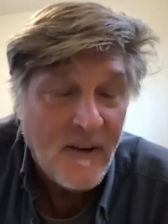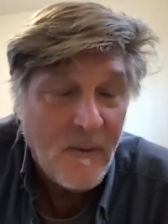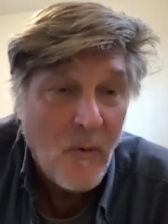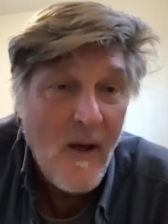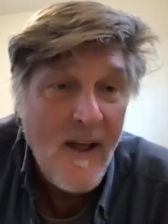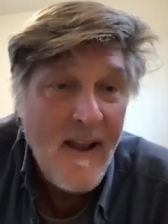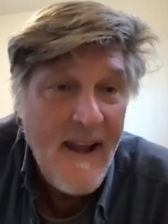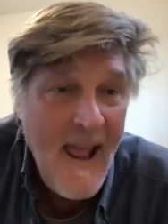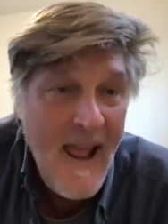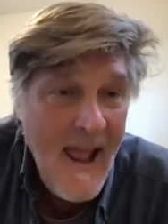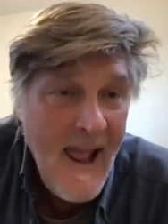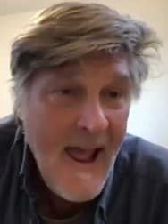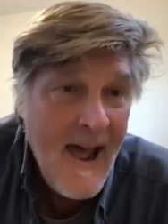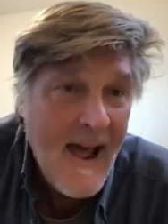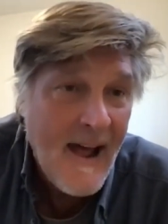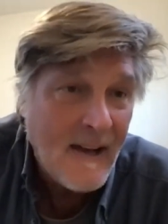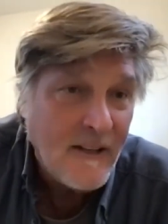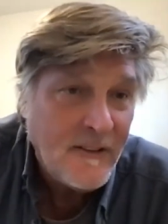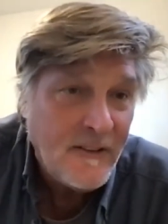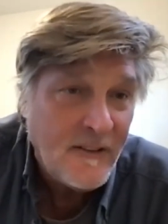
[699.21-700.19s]
And when
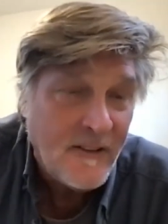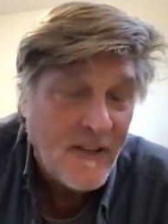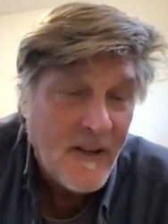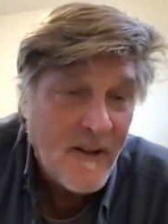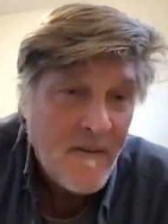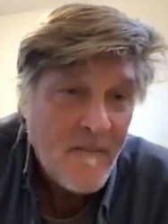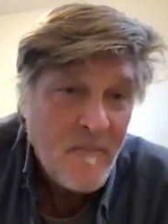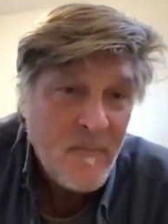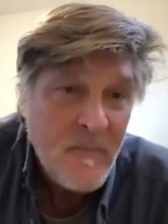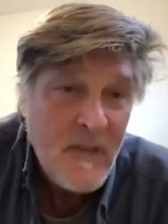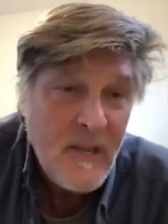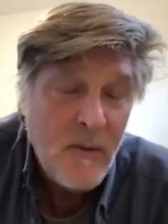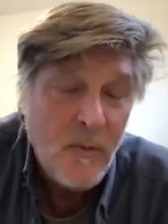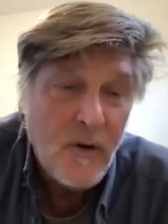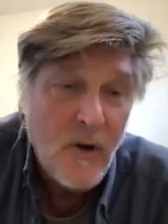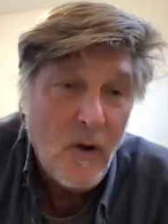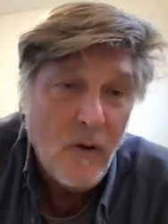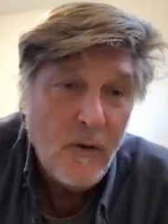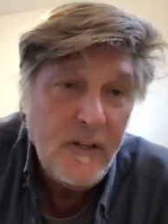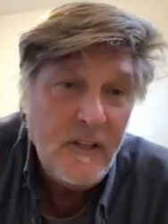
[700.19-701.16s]
asked, he
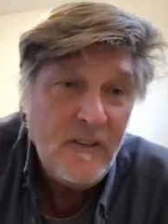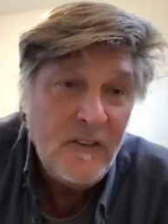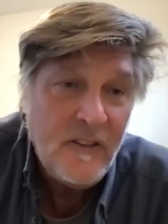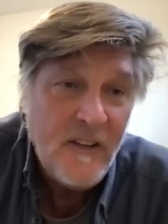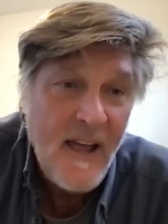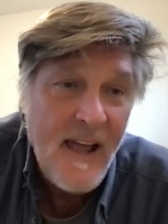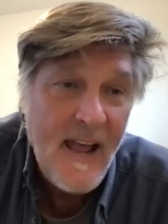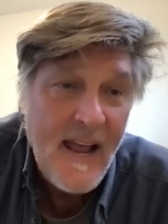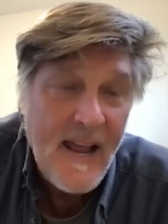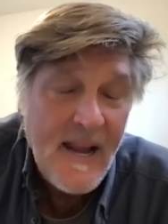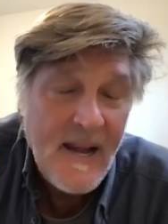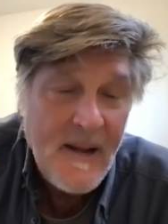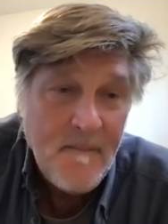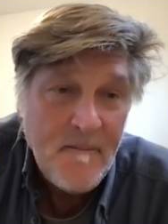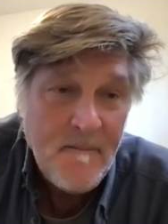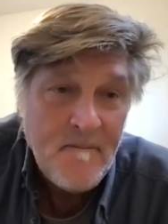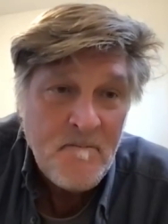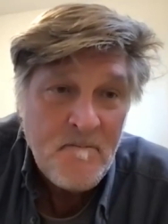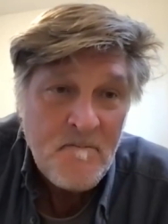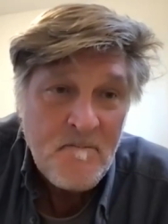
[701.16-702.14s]
would only say
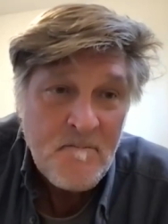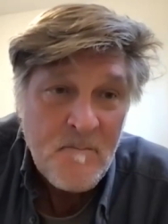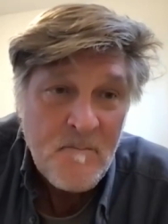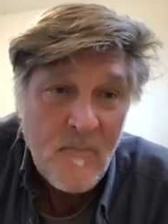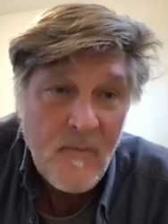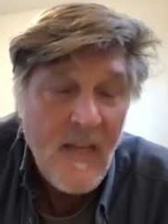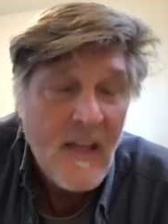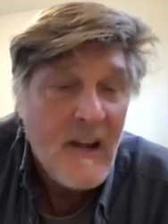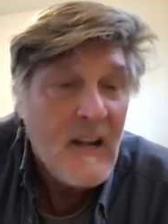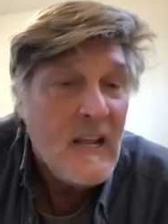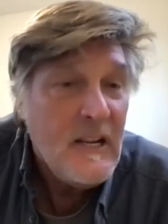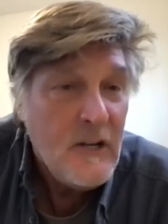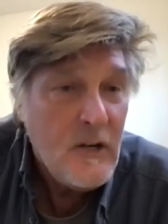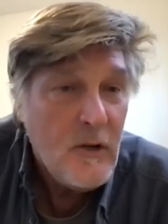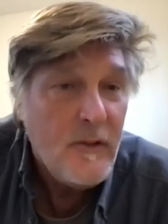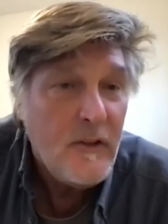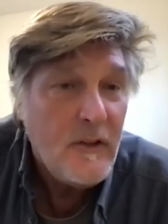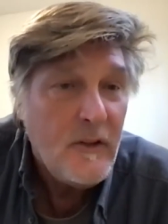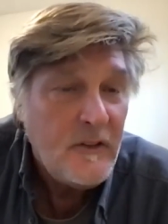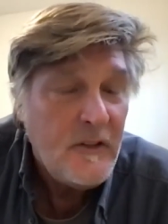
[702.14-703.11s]
that he
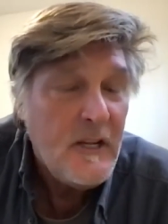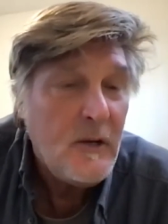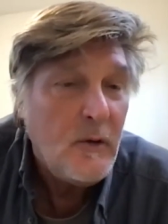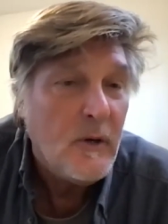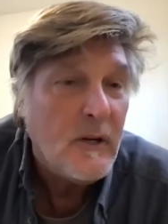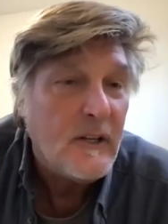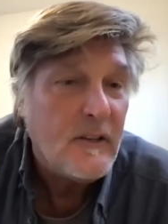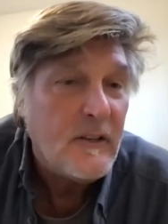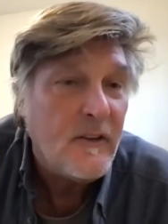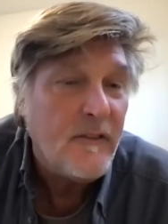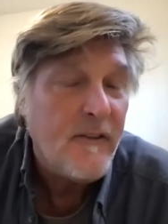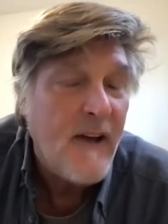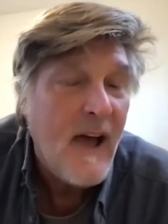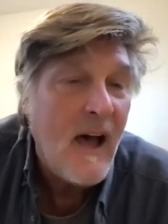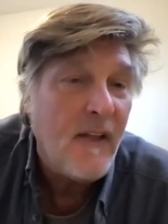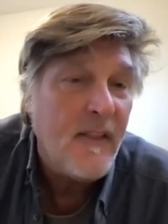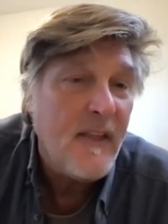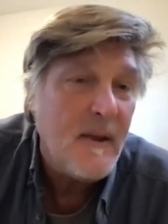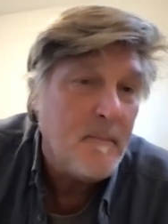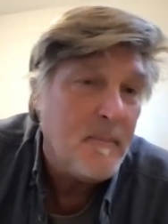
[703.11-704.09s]
knew the secrets of
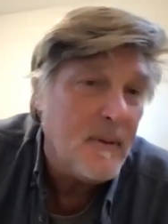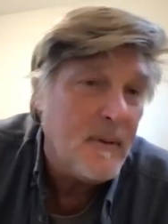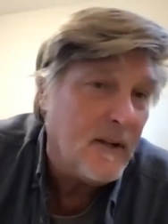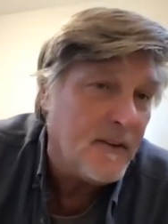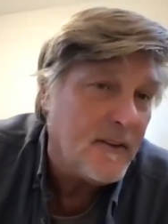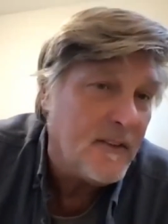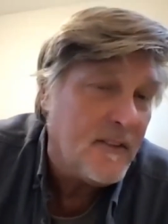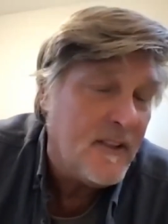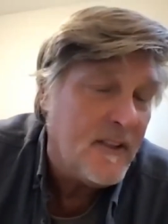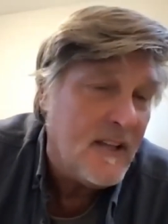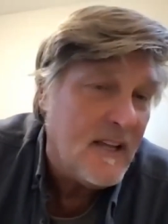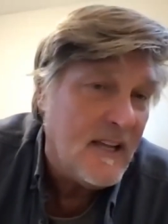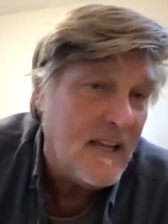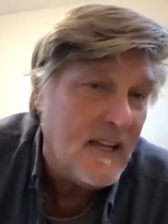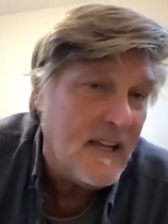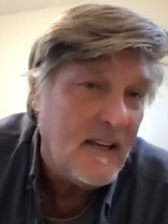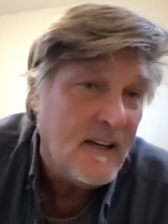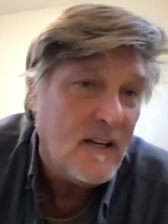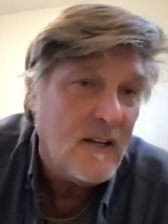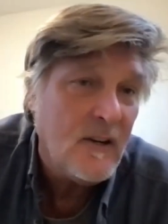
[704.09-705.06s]
how they built
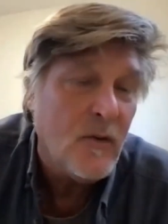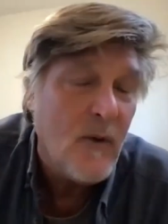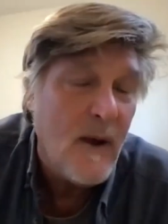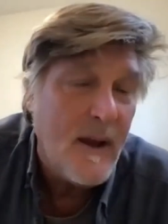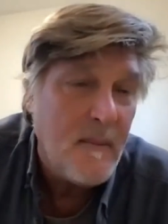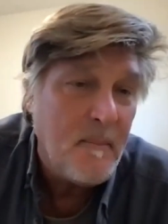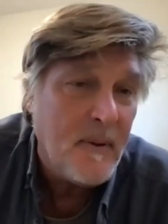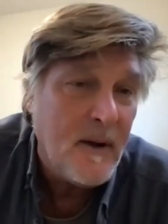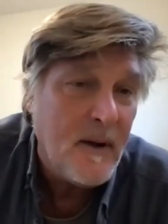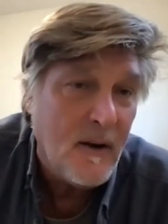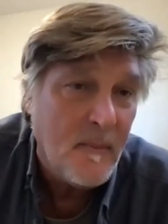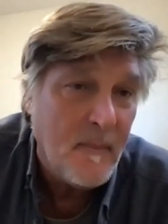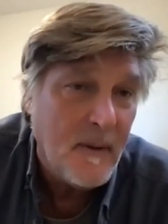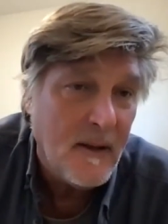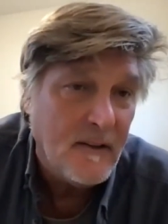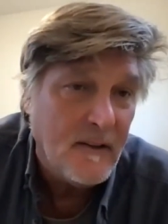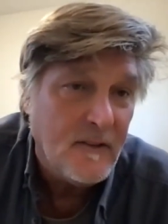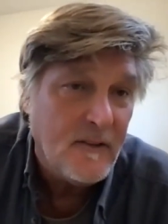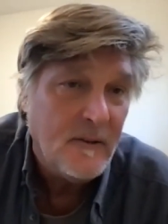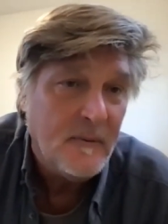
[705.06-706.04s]
the Great
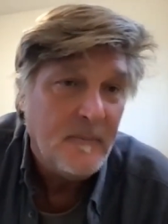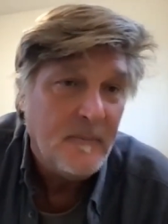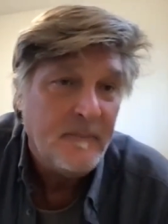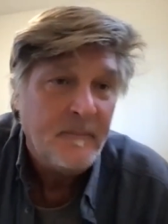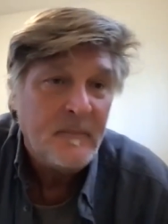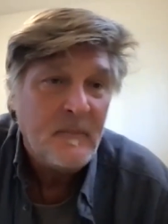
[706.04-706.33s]
Pyramids.